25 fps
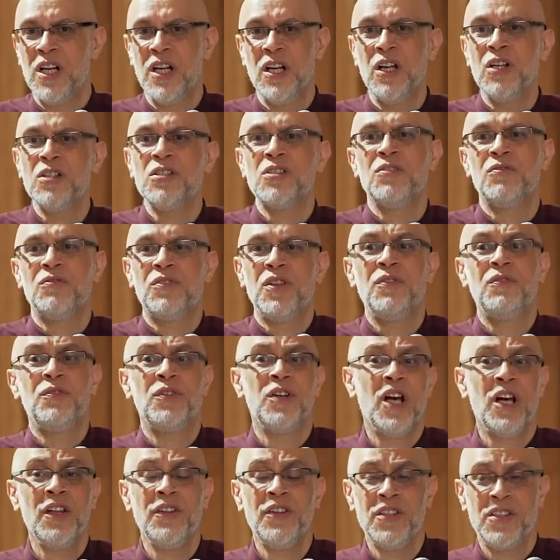in lots of
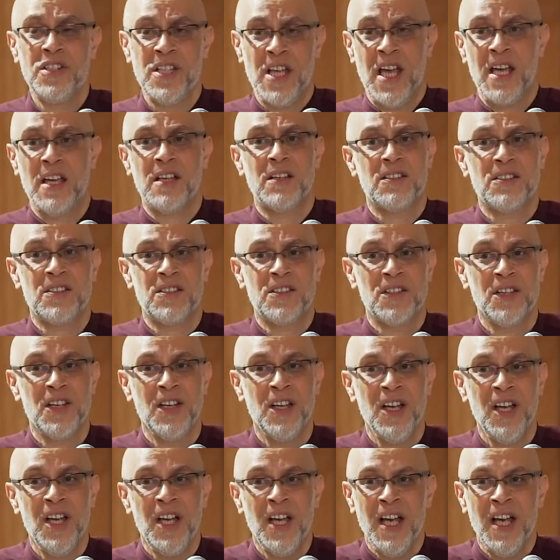different other texts.